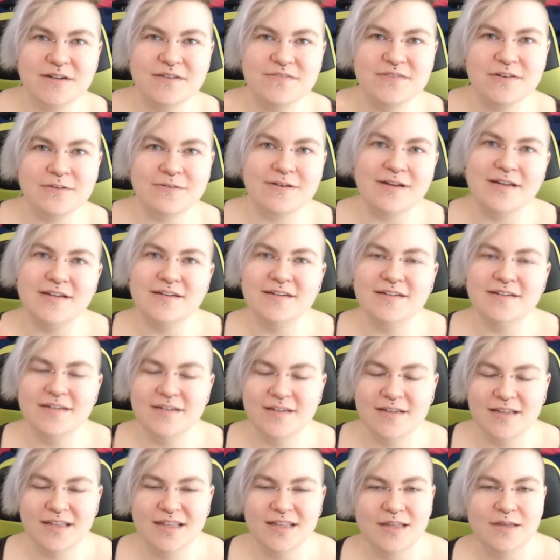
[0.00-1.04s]
everyone.
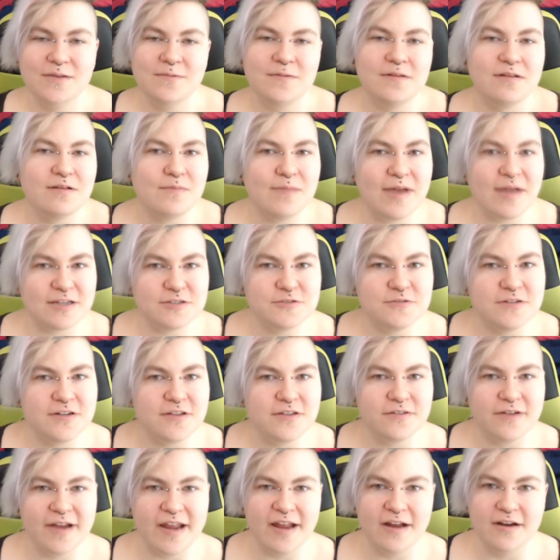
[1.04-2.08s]
Welcome back to
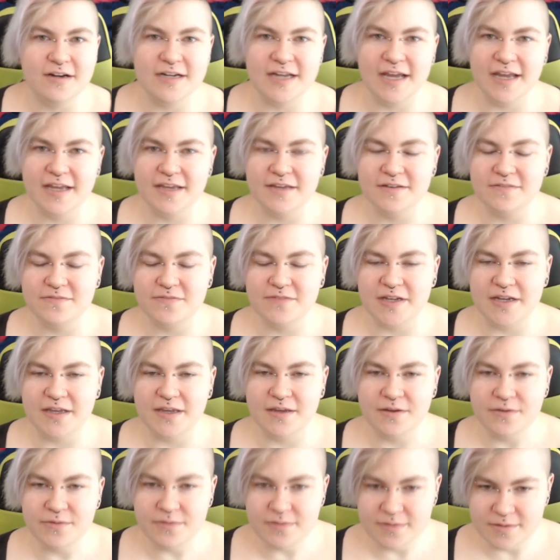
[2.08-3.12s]
another hair dyeing
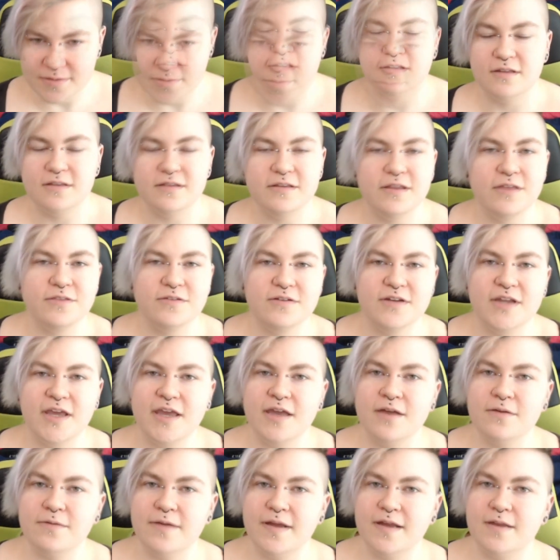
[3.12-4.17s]
video. The other day
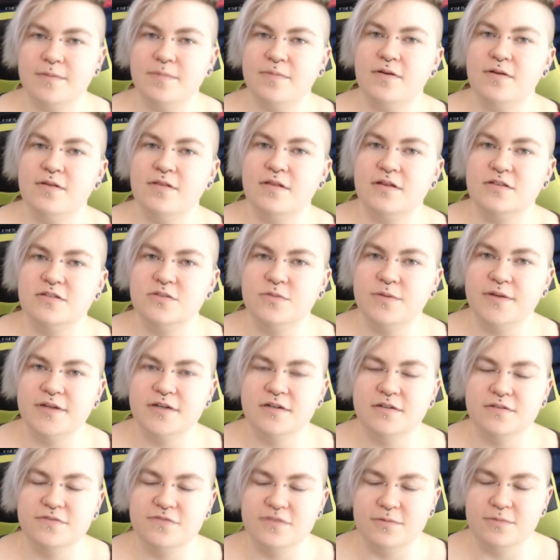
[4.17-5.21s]
I ran a poll on
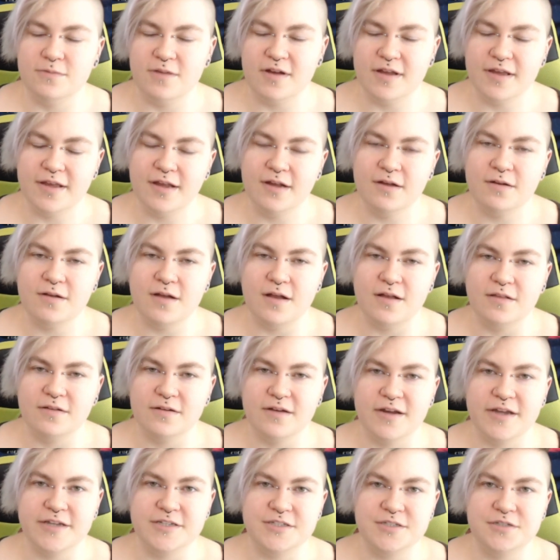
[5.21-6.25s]
Twitter for what hair color
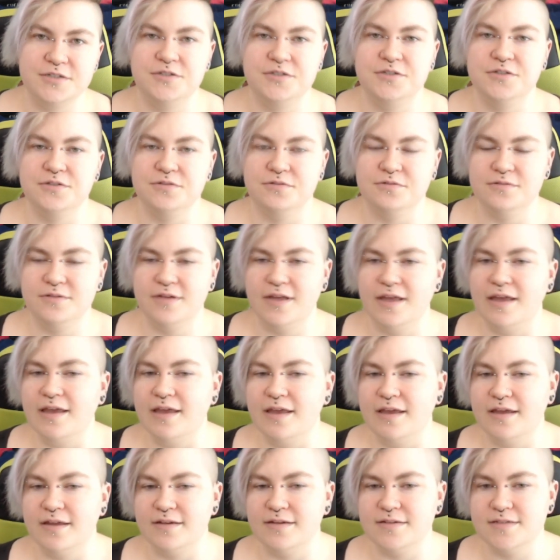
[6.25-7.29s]
I should do,
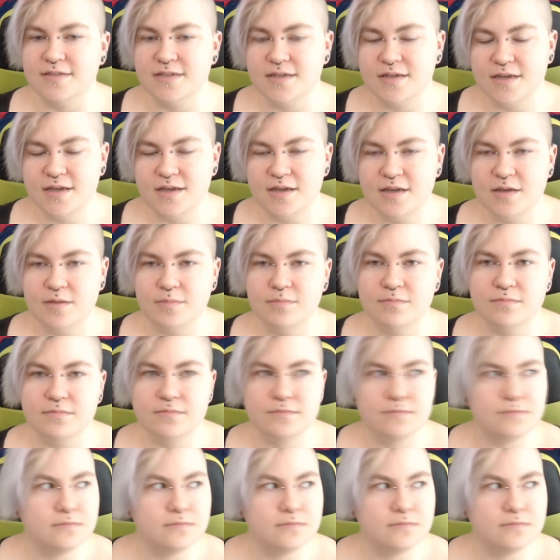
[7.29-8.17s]
and